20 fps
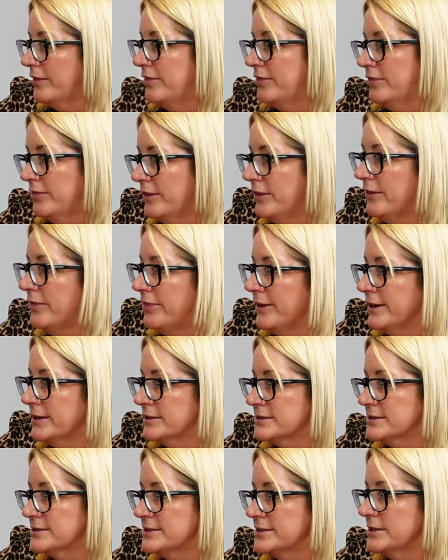the
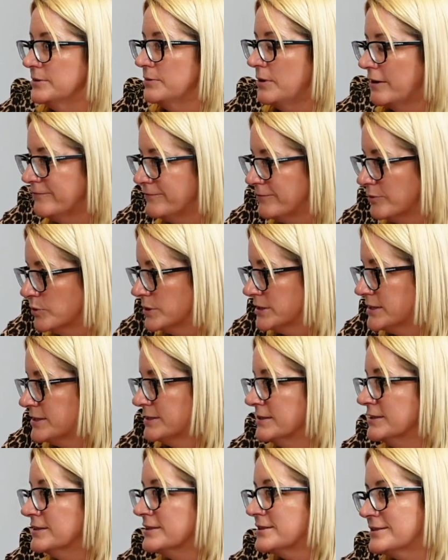thing to do.
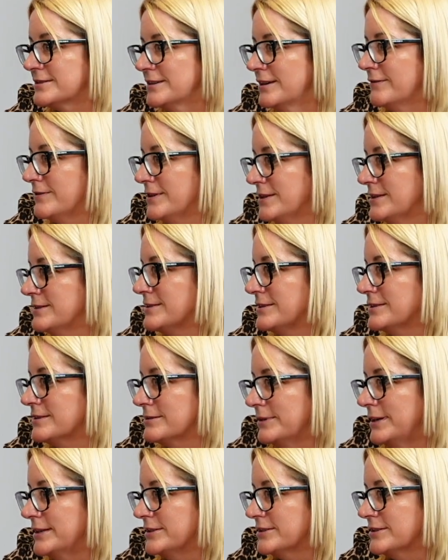Avoidance of these
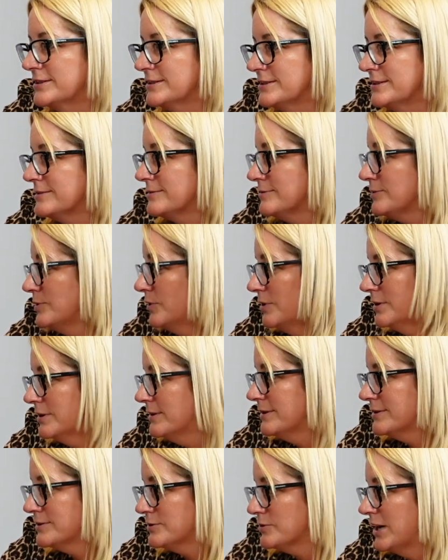situations is
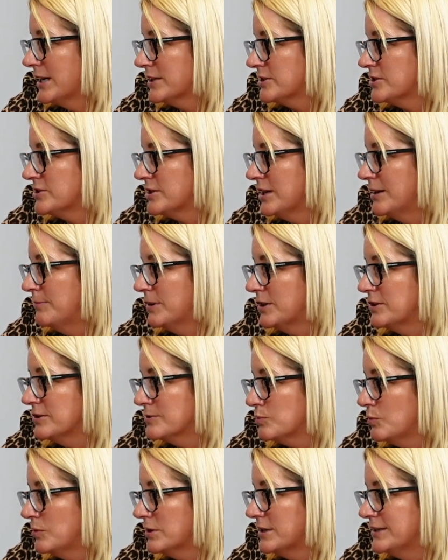not a strategy,
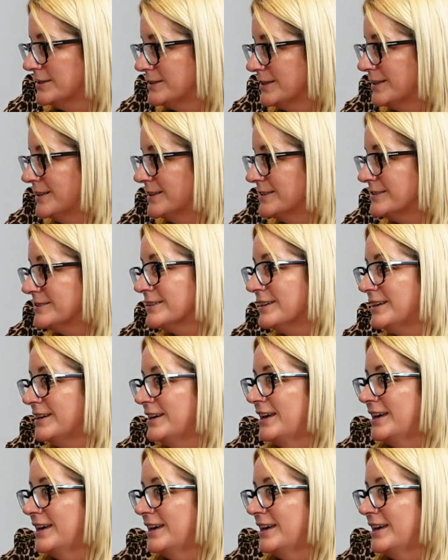because what it does